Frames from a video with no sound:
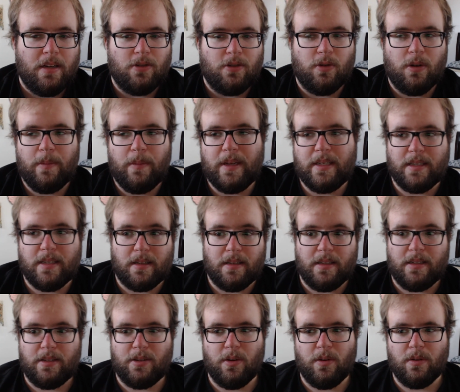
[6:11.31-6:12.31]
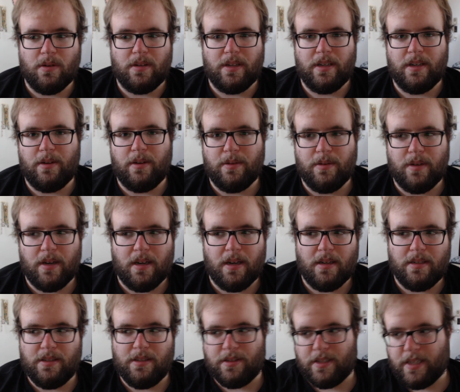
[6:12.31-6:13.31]
Troy basically told her, you
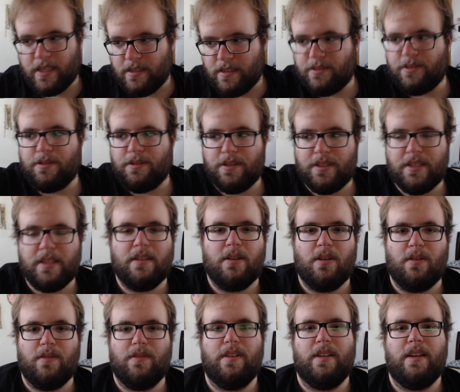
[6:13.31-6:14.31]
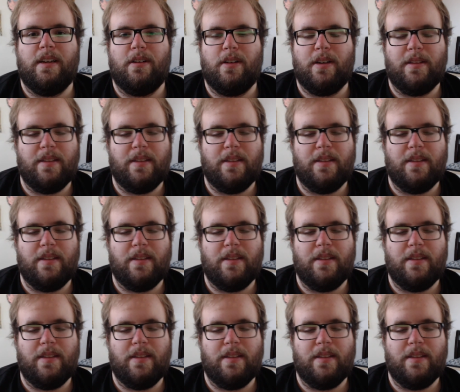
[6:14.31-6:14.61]
know, your kids are sitting over there.